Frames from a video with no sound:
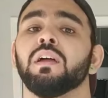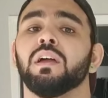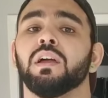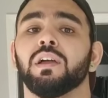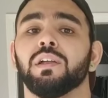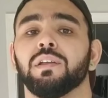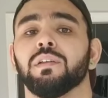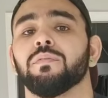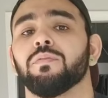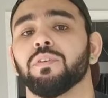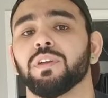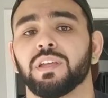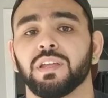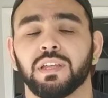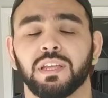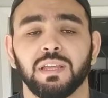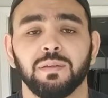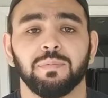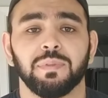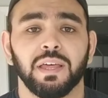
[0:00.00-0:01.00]
And if we can
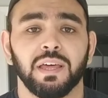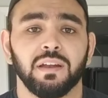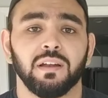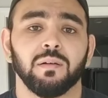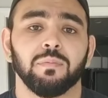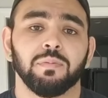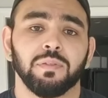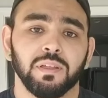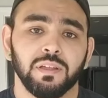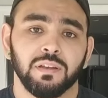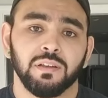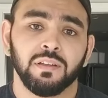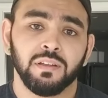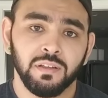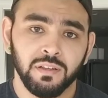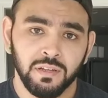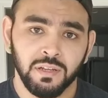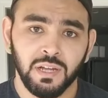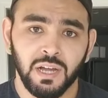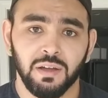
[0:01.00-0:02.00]
keep that up, then
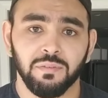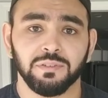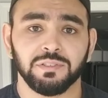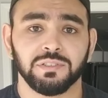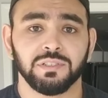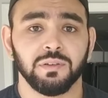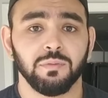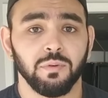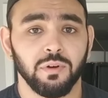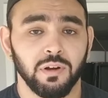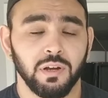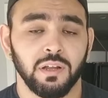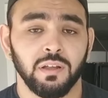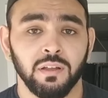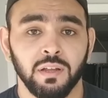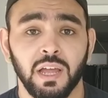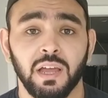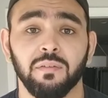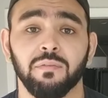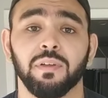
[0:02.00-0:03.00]
Obviously, we're going to
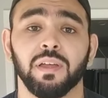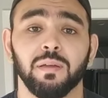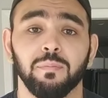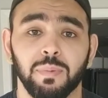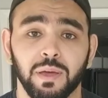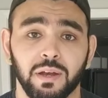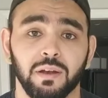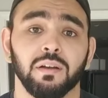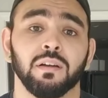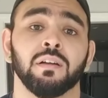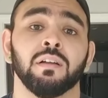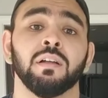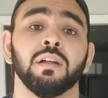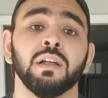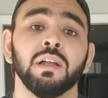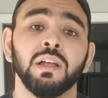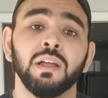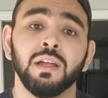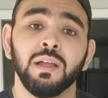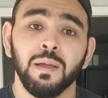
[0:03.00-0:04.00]
have a better
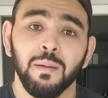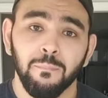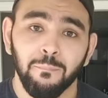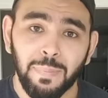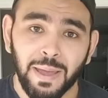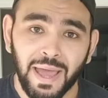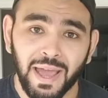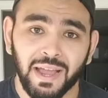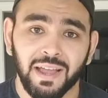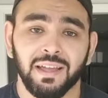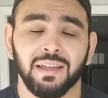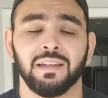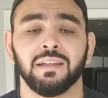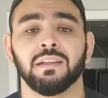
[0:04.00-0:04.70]
back,